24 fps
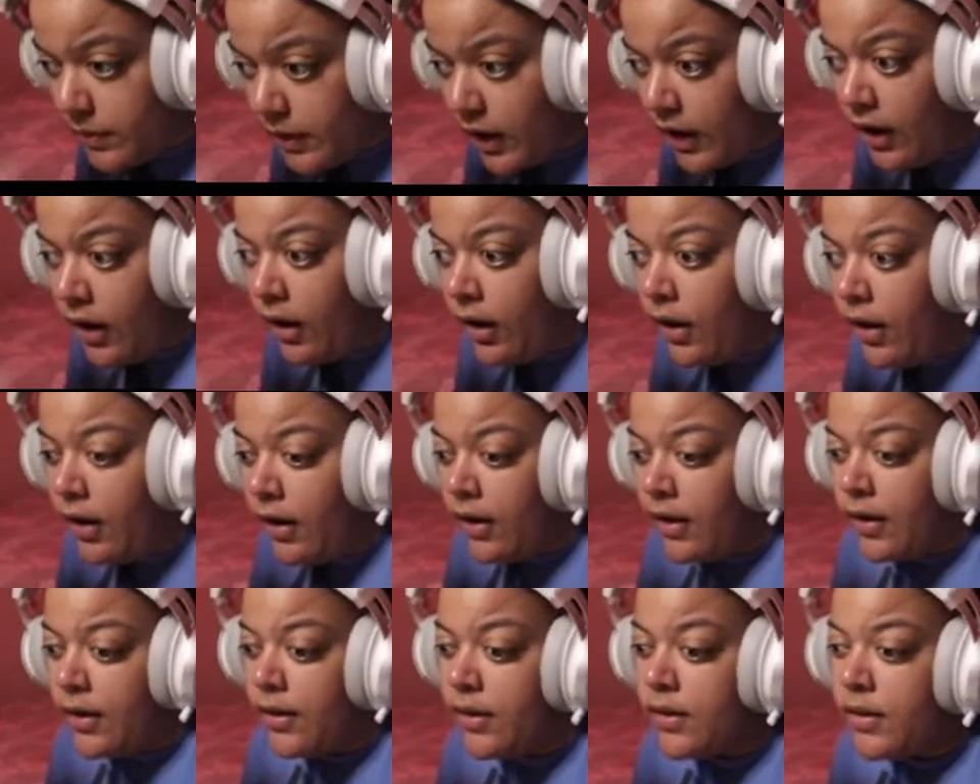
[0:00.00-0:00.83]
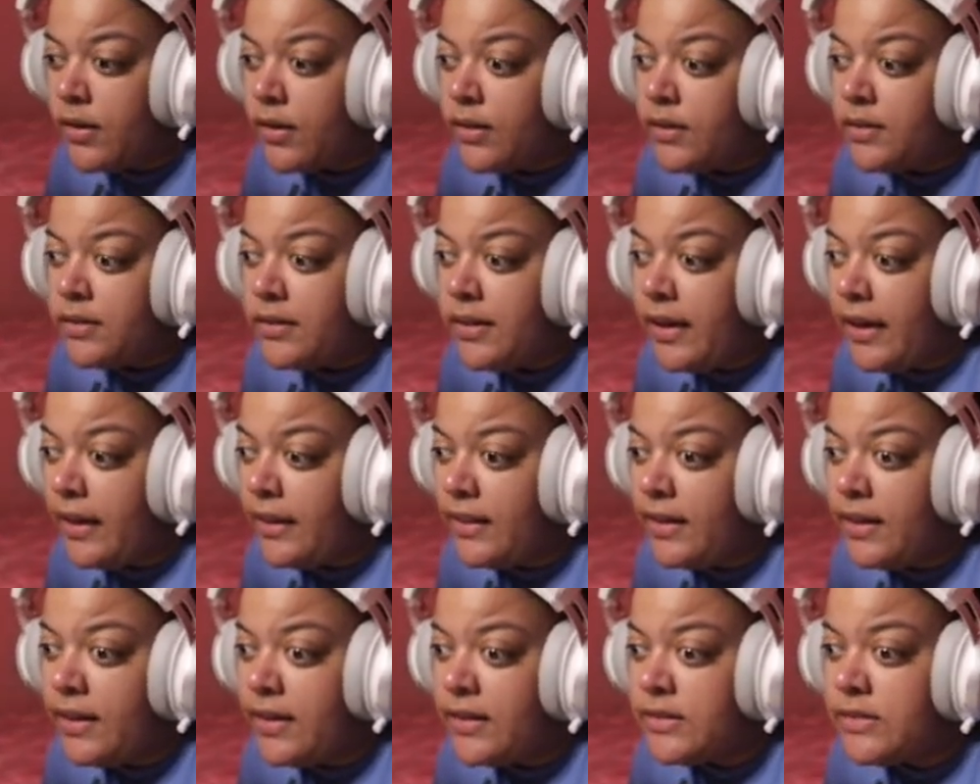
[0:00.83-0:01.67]
Uh-uh.
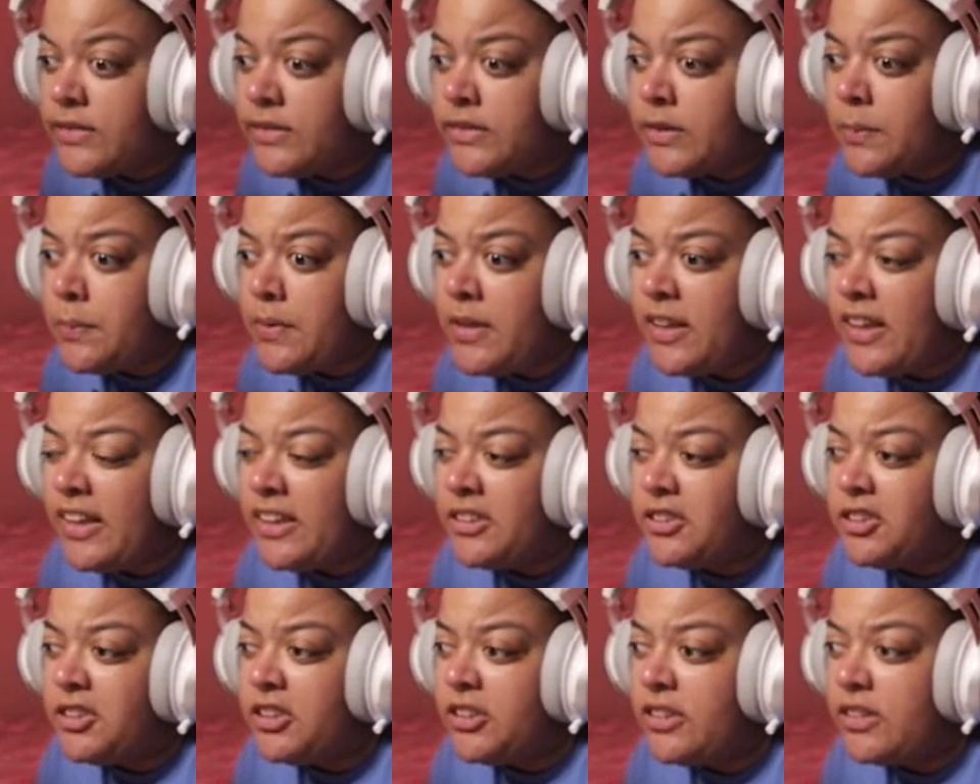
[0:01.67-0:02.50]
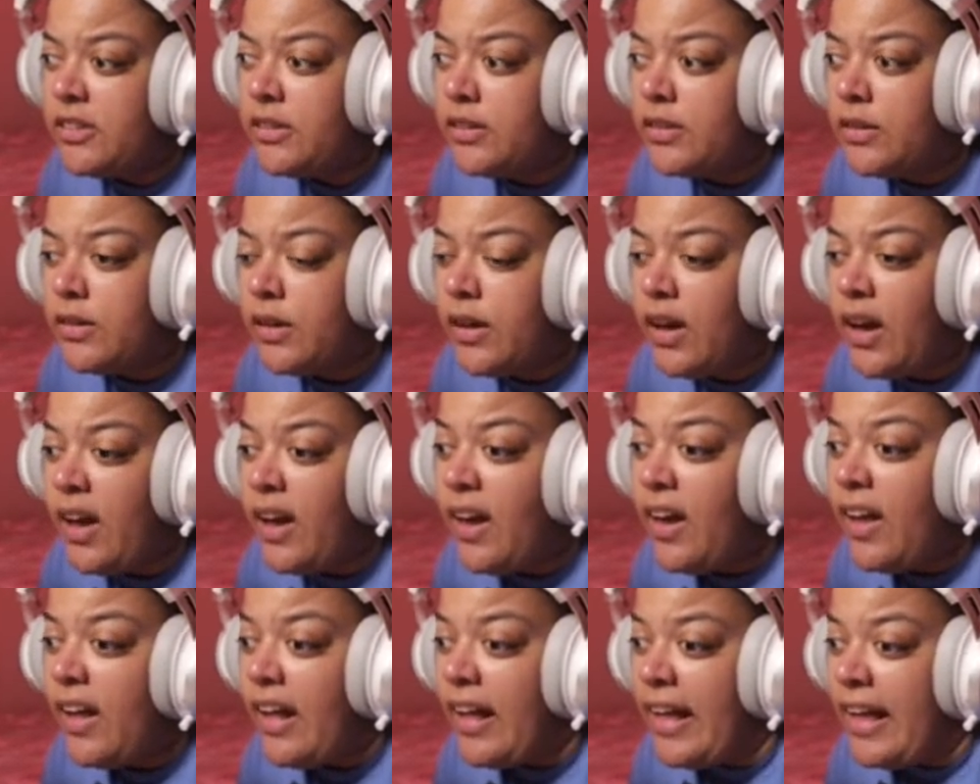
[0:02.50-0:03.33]
Kelly, in simulation.
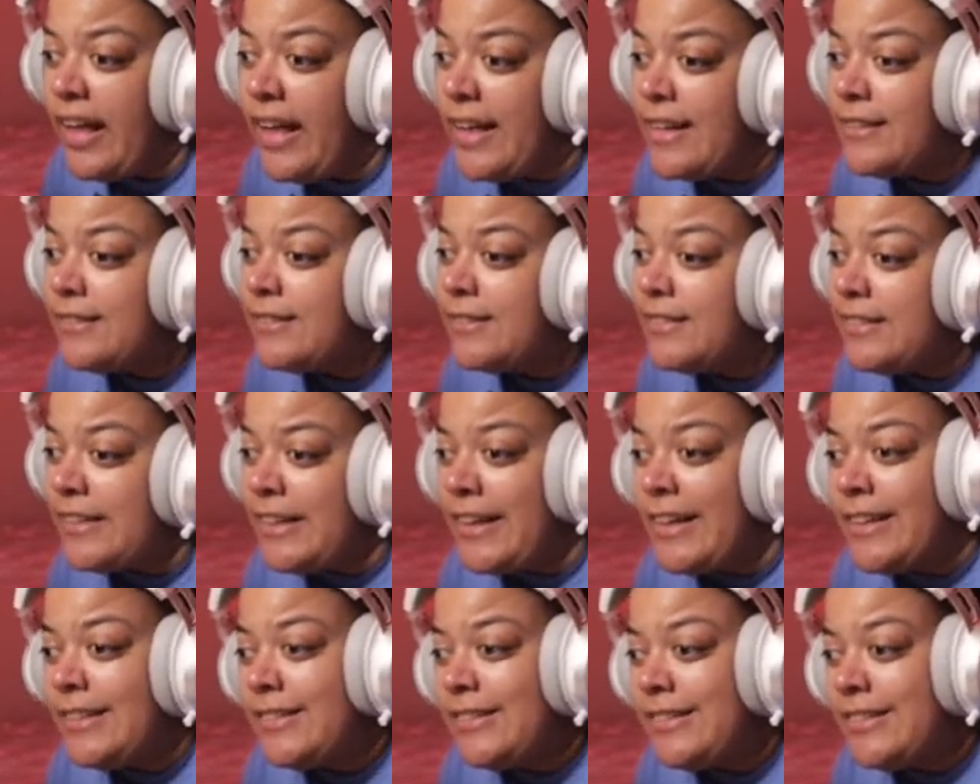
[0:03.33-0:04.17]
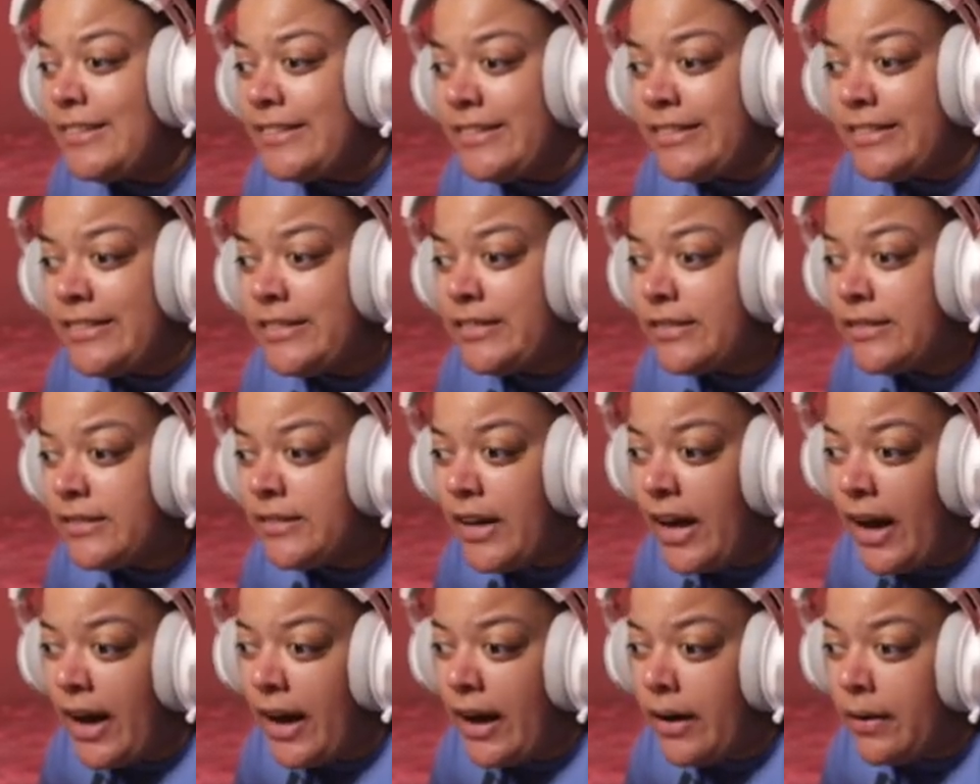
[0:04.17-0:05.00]
End it
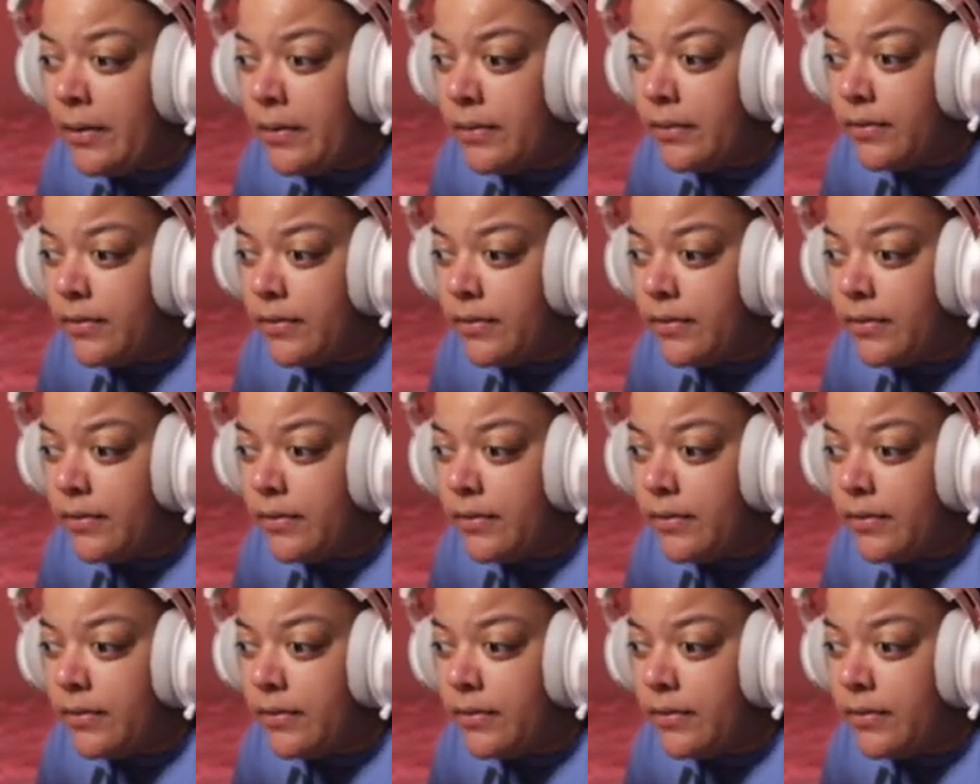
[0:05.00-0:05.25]
now.